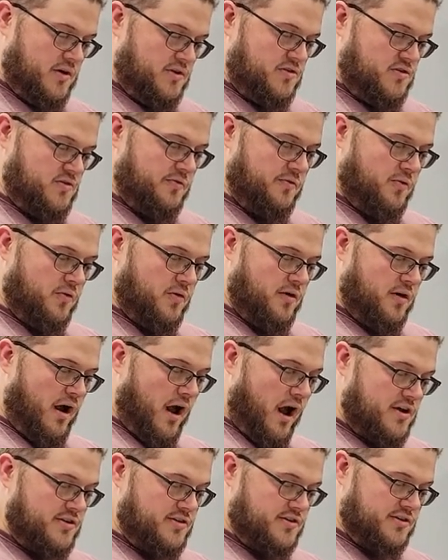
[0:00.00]
Jafar
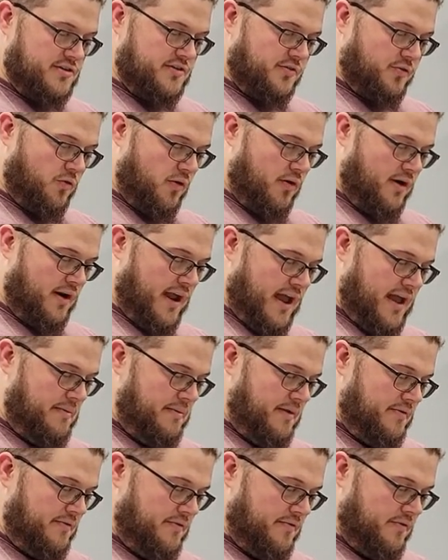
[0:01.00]
surged forward,
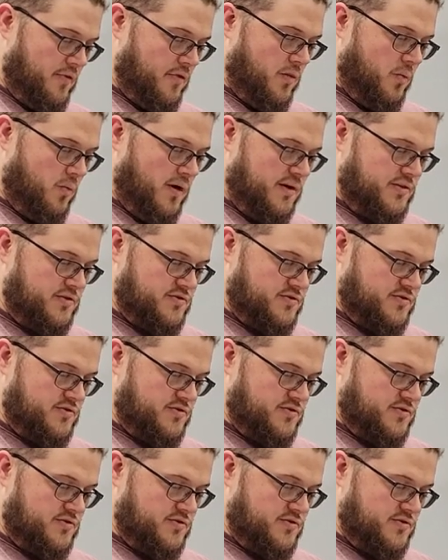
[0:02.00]
aiming for the one